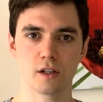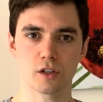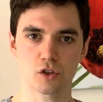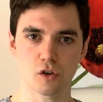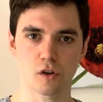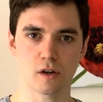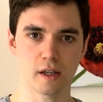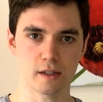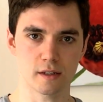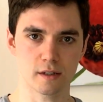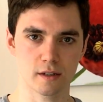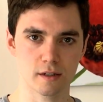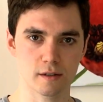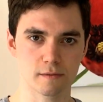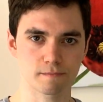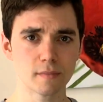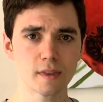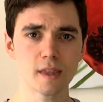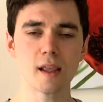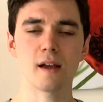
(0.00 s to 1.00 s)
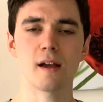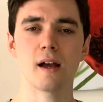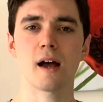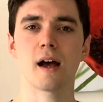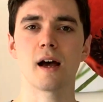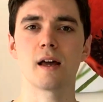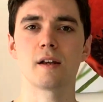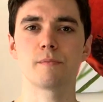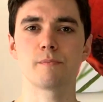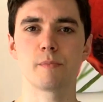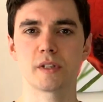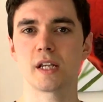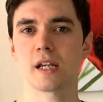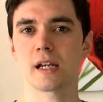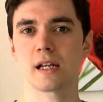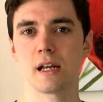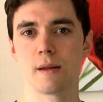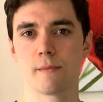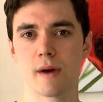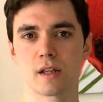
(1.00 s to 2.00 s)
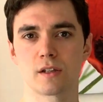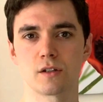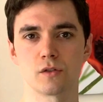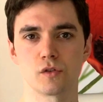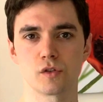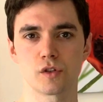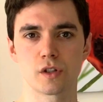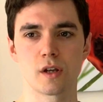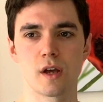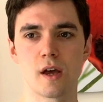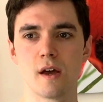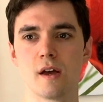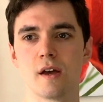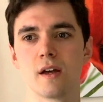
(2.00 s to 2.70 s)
solids, and particularly metals.